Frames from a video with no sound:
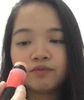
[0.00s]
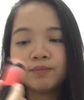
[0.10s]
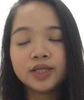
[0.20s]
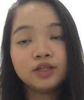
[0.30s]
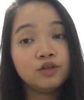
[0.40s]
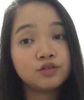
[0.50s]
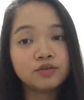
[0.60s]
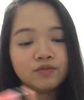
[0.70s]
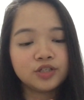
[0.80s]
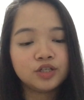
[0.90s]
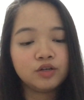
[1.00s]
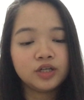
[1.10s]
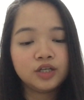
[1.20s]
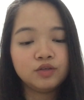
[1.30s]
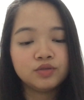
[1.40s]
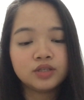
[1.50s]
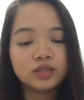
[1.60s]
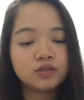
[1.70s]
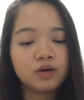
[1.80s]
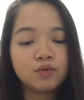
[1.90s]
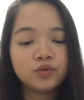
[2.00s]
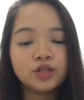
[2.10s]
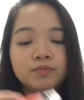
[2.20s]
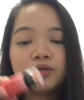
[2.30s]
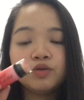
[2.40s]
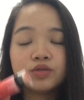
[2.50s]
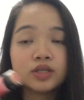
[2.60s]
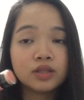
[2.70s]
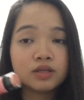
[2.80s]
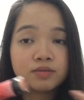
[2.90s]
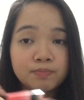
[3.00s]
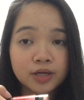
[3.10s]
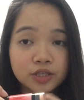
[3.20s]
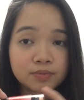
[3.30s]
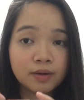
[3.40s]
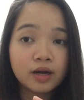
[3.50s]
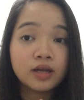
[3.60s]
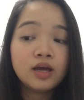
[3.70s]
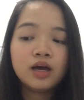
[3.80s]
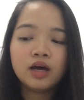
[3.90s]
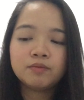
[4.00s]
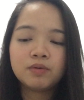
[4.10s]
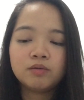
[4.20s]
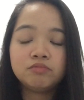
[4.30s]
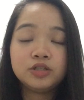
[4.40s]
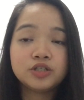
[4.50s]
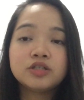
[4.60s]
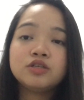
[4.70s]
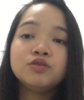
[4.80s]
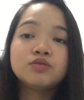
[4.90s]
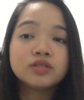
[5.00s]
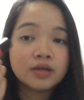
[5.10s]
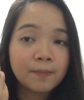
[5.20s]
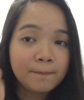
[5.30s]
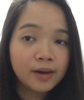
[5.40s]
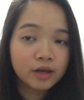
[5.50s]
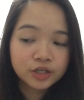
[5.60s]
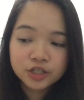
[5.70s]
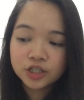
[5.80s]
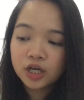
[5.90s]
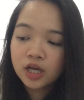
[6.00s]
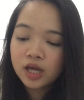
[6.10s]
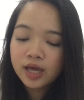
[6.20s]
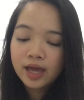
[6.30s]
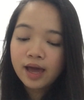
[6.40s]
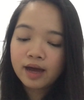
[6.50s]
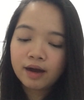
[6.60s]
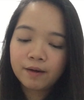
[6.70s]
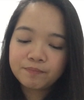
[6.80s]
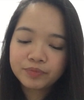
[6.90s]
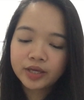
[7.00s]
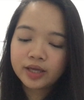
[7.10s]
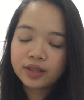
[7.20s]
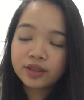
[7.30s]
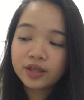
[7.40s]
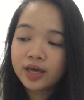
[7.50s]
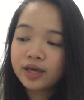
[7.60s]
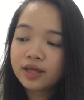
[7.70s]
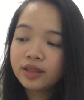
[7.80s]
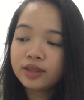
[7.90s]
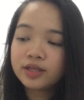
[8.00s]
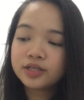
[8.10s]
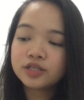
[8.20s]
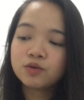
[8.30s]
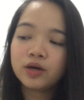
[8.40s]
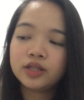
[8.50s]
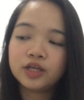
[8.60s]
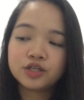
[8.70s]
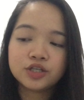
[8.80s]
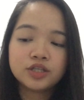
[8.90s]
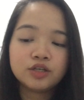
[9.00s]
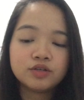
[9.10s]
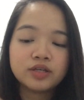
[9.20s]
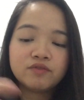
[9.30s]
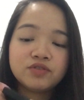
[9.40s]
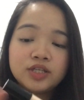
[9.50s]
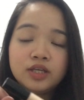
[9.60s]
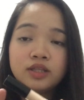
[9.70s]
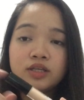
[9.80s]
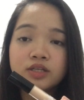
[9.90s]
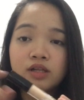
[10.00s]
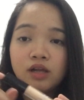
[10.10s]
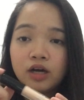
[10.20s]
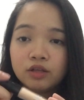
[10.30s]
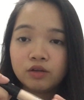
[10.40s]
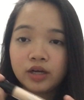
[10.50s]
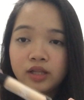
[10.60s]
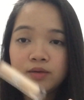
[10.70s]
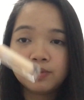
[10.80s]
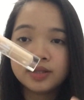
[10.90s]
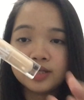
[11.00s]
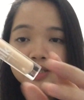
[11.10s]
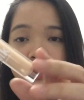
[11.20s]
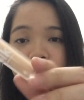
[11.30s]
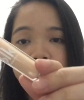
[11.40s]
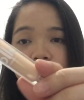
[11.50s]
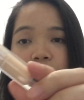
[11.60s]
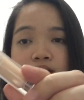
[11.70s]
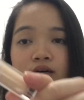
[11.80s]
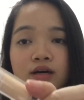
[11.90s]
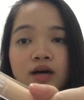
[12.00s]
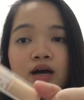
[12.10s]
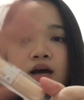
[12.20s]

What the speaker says: by the looks of it, she already used it, so I wouldn't be using the sponge part. I'd probably just use the blush. And then this is quite interesting, because I've seen this a lot already, but this is the